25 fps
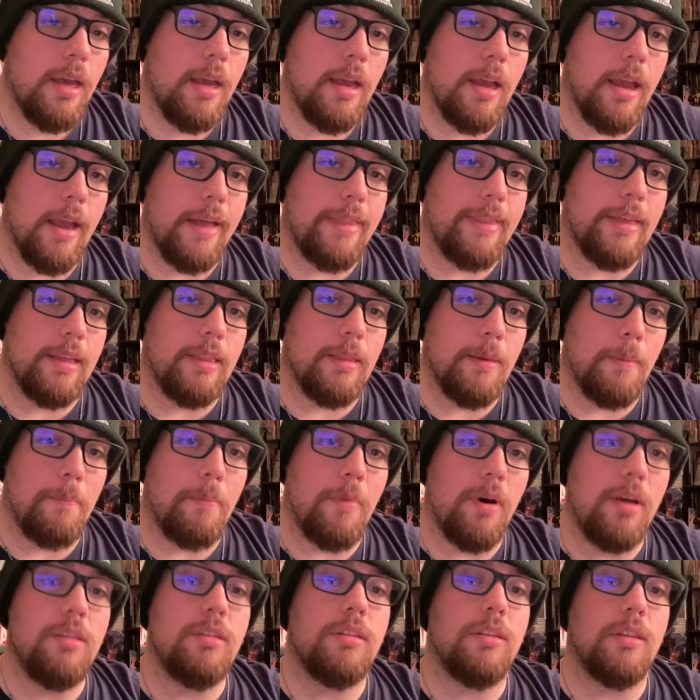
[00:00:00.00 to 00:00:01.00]
And then a
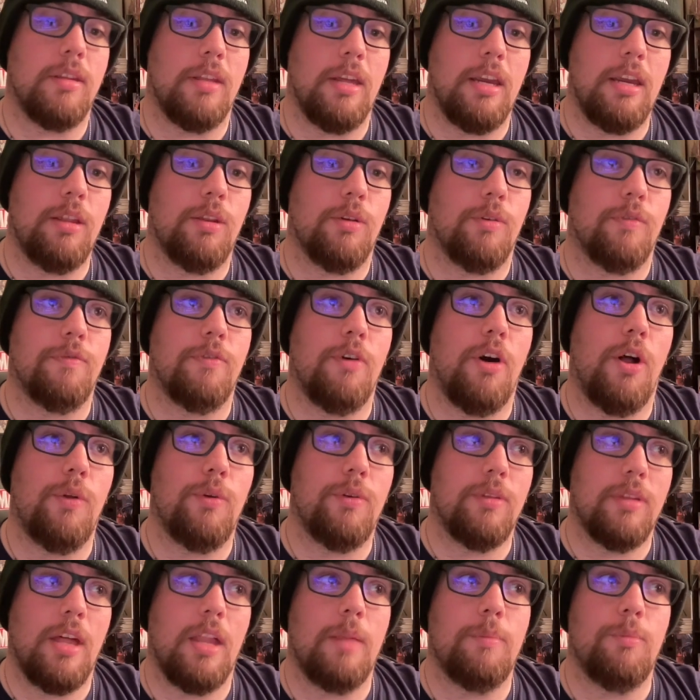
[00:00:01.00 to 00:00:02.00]
month later,
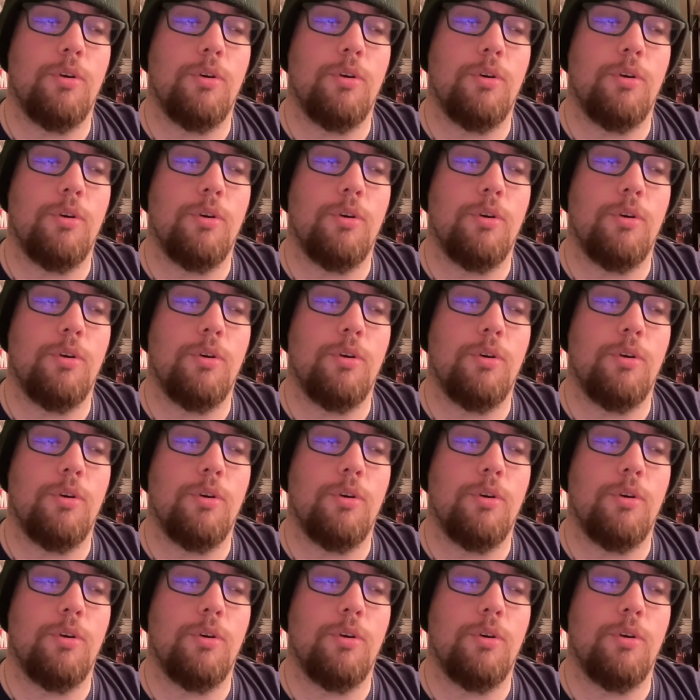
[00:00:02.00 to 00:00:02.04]
following that,